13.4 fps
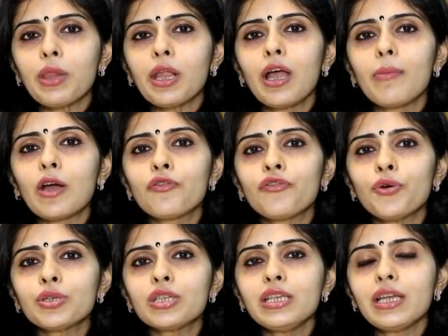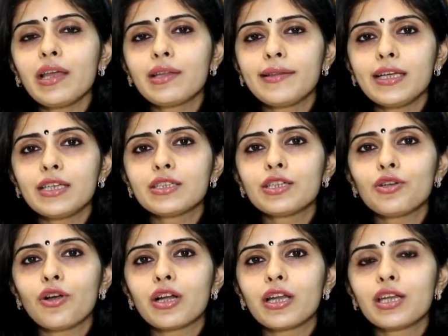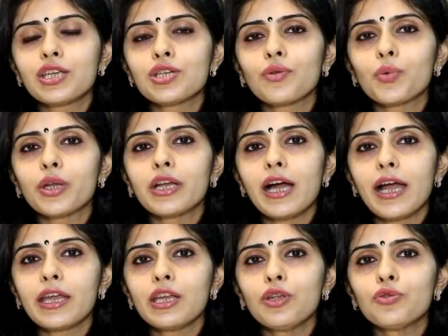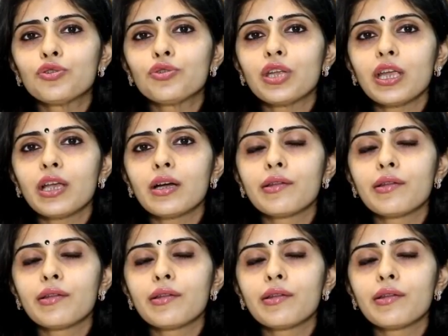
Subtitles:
About 14 days later, your clinician would guide you to take